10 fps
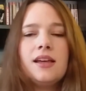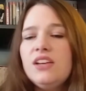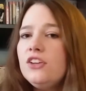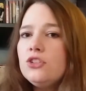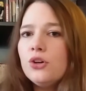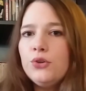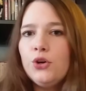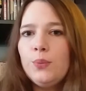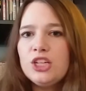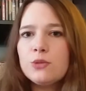If you don't know
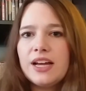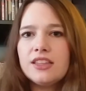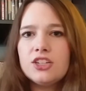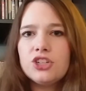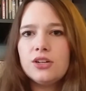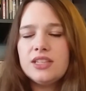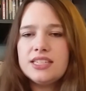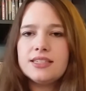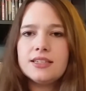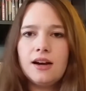much about this show,
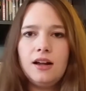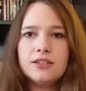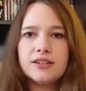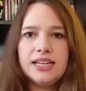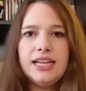this is an alternate